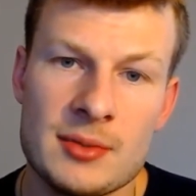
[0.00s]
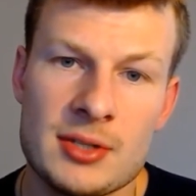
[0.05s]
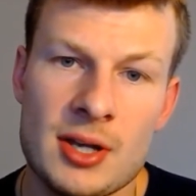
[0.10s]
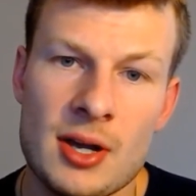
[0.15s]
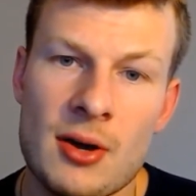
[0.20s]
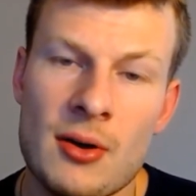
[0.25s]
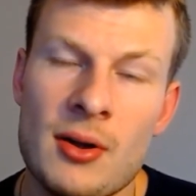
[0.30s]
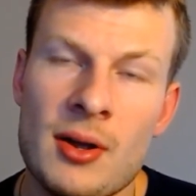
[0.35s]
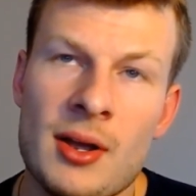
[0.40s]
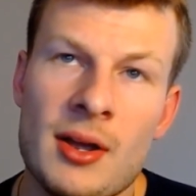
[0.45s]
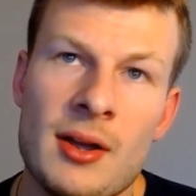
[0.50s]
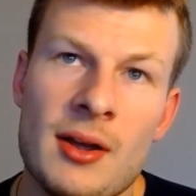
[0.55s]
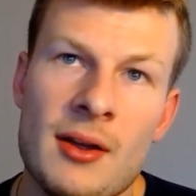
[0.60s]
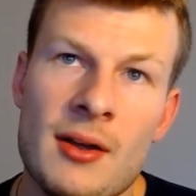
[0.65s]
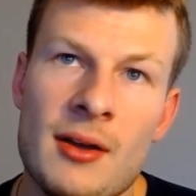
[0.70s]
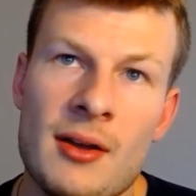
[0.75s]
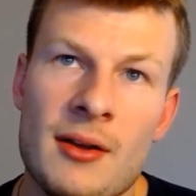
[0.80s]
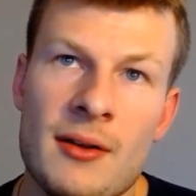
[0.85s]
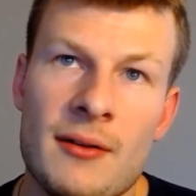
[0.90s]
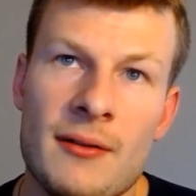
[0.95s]
So
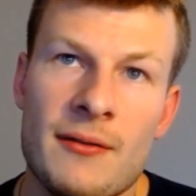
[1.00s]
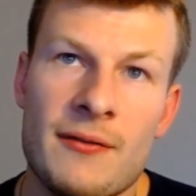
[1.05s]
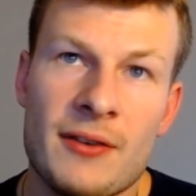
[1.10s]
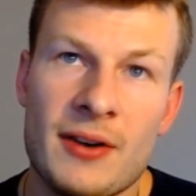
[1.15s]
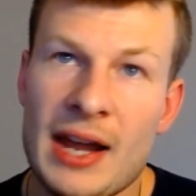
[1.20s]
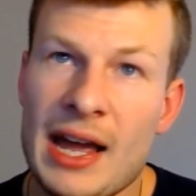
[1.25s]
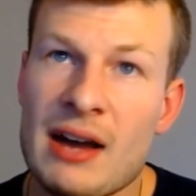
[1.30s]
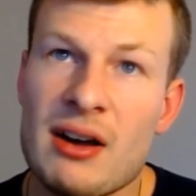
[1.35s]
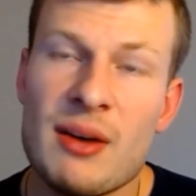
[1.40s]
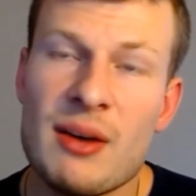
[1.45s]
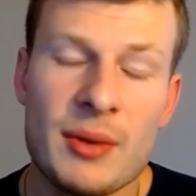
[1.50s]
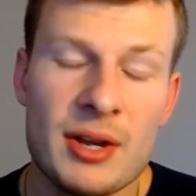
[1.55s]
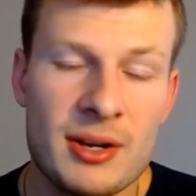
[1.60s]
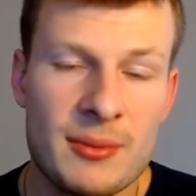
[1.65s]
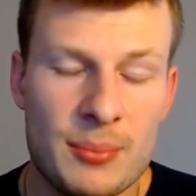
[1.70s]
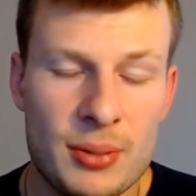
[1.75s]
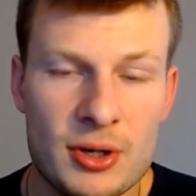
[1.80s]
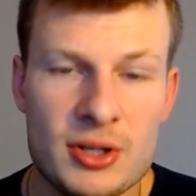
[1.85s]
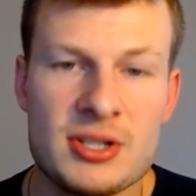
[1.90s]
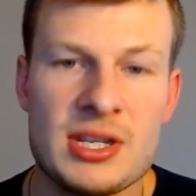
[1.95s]
for now, I'm going
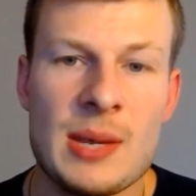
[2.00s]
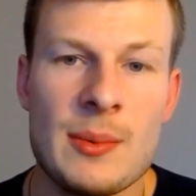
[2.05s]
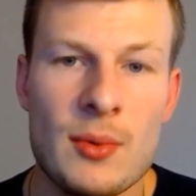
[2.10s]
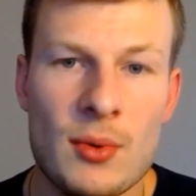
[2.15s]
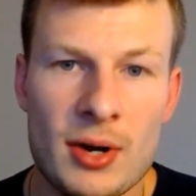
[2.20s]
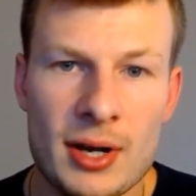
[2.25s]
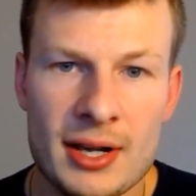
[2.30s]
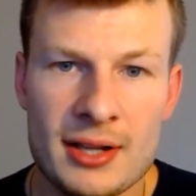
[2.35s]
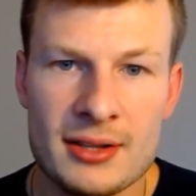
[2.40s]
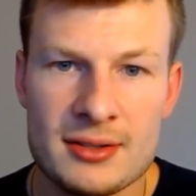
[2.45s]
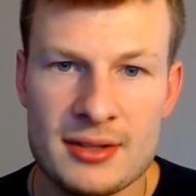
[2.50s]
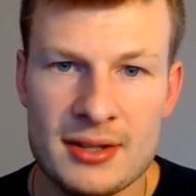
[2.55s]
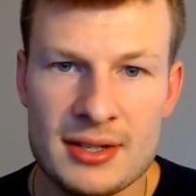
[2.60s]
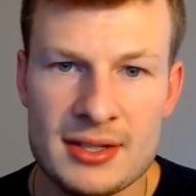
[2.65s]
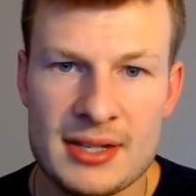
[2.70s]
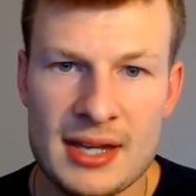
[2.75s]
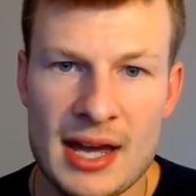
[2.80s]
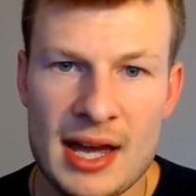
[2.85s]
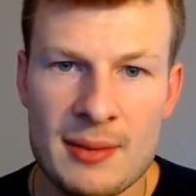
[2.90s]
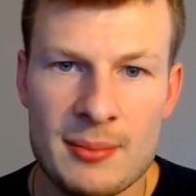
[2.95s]
to push Sammy Watkins to the
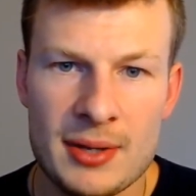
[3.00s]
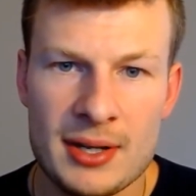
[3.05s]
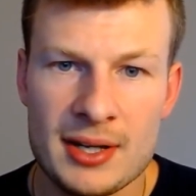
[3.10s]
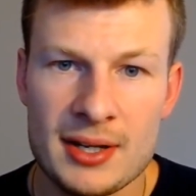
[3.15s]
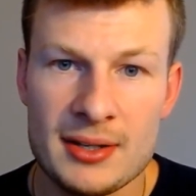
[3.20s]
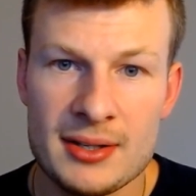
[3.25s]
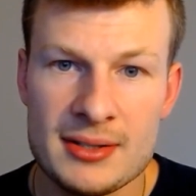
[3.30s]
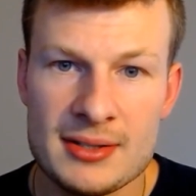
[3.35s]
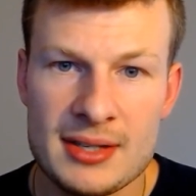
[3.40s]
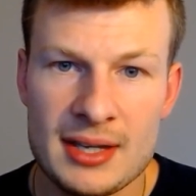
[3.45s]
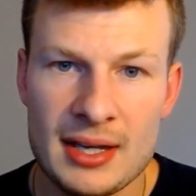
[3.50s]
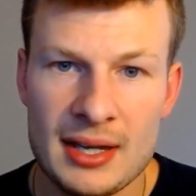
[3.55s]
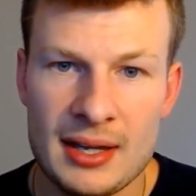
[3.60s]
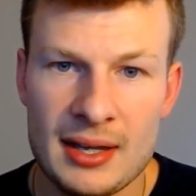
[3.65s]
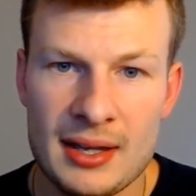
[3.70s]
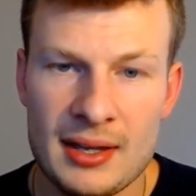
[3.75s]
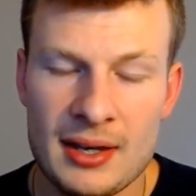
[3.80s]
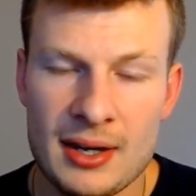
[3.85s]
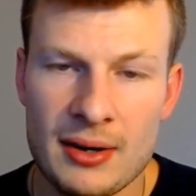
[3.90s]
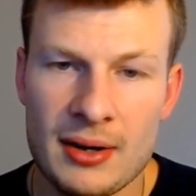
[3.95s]
side because,
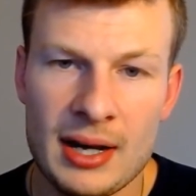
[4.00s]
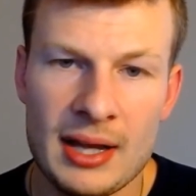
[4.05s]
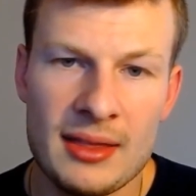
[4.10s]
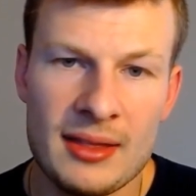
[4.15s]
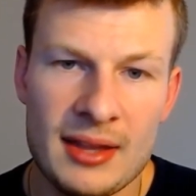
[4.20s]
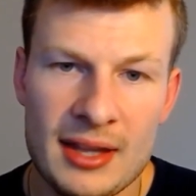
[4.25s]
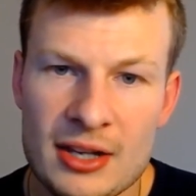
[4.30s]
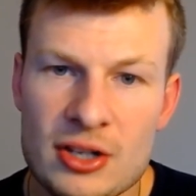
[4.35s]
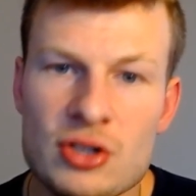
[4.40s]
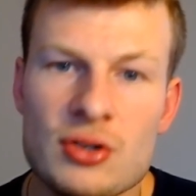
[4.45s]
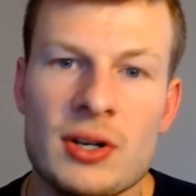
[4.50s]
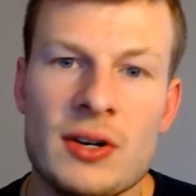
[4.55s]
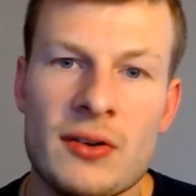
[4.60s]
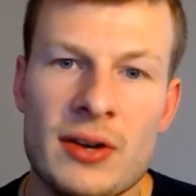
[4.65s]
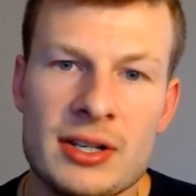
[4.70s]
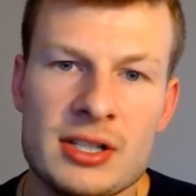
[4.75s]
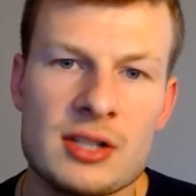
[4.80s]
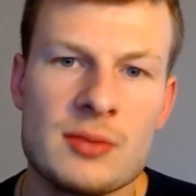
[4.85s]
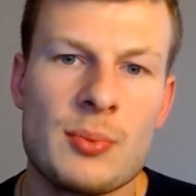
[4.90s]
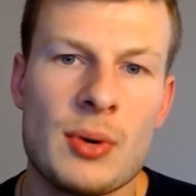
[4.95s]
the injury
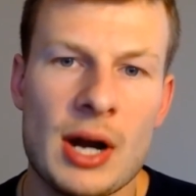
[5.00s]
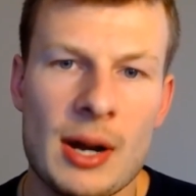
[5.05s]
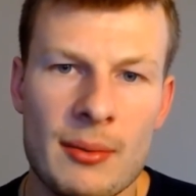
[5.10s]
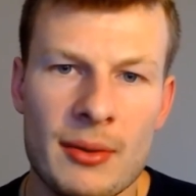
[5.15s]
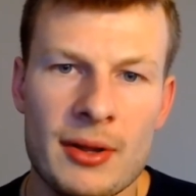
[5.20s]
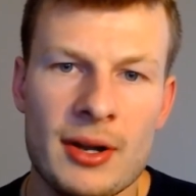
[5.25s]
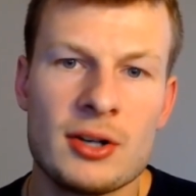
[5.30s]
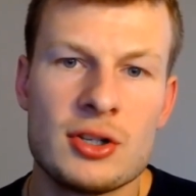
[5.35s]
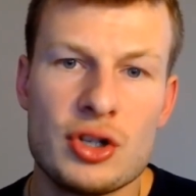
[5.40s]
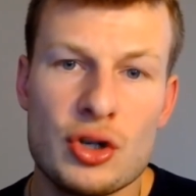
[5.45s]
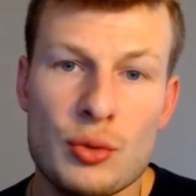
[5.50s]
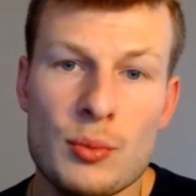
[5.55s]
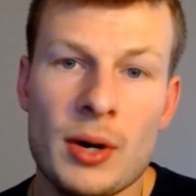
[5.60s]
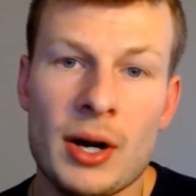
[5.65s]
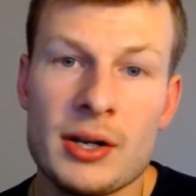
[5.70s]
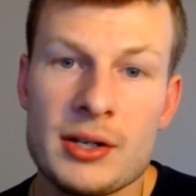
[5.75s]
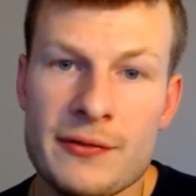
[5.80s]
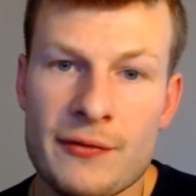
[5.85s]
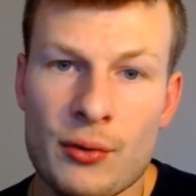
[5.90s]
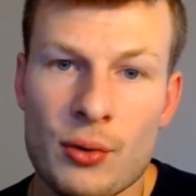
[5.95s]
risks probably are too
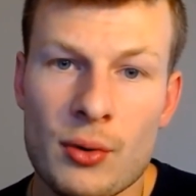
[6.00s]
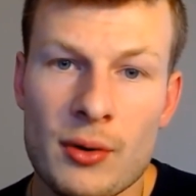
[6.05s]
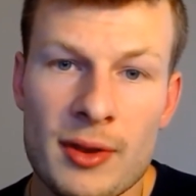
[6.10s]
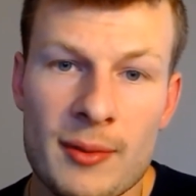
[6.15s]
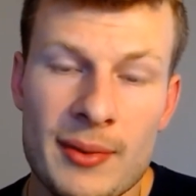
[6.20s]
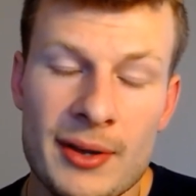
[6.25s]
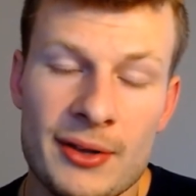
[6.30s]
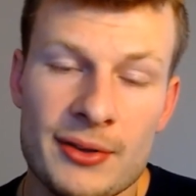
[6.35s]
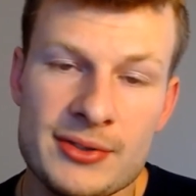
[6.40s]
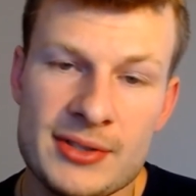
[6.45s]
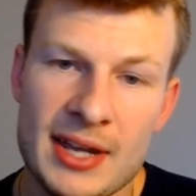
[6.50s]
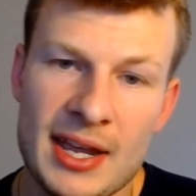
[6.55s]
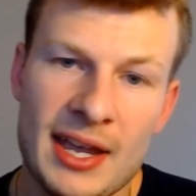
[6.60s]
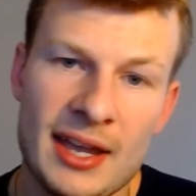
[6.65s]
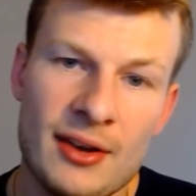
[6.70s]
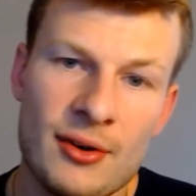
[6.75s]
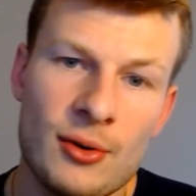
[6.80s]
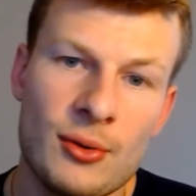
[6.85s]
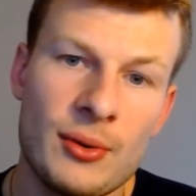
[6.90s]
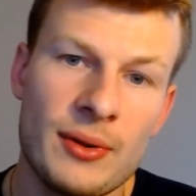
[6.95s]
much for the Bengals to
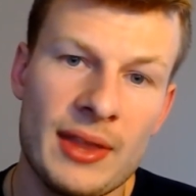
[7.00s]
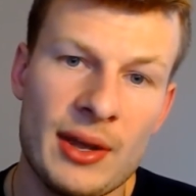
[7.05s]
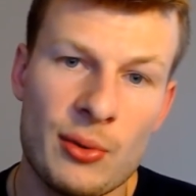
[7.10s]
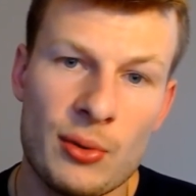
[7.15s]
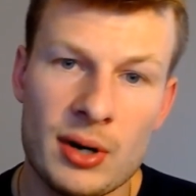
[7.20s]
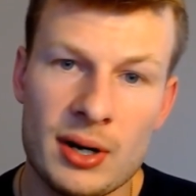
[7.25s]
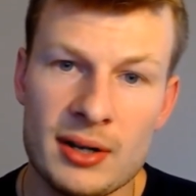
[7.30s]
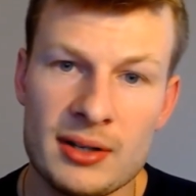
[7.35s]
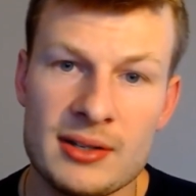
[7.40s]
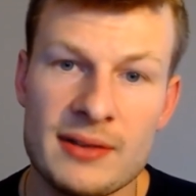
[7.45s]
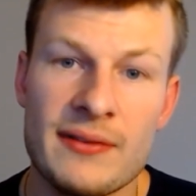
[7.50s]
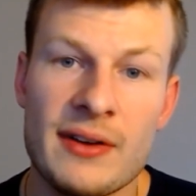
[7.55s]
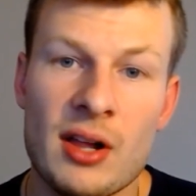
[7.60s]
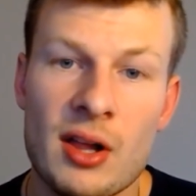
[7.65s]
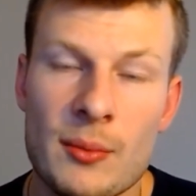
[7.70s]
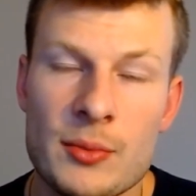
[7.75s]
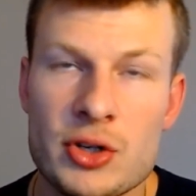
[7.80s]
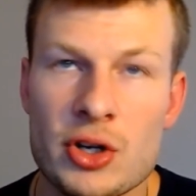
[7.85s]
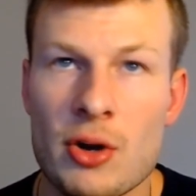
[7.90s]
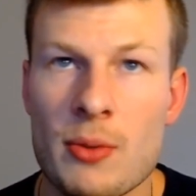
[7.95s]
handle when they want to
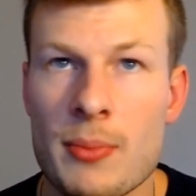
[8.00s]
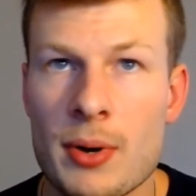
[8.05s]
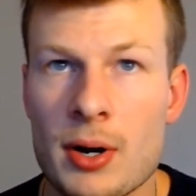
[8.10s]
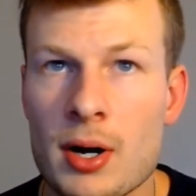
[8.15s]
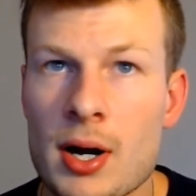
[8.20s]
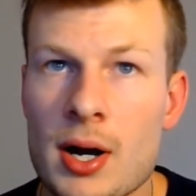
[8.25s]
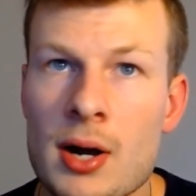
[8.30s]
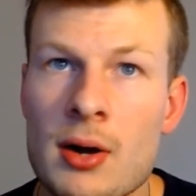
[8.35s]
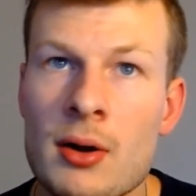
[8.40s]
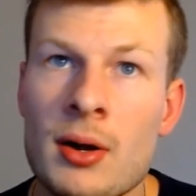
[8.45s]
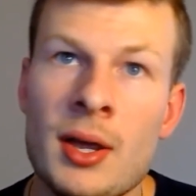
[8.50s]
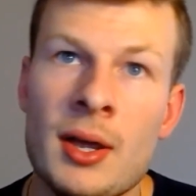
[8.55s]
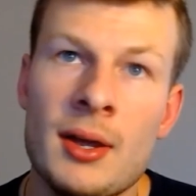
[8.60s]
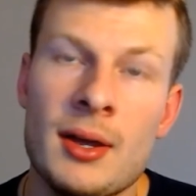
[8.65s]
develop Joe Burrow.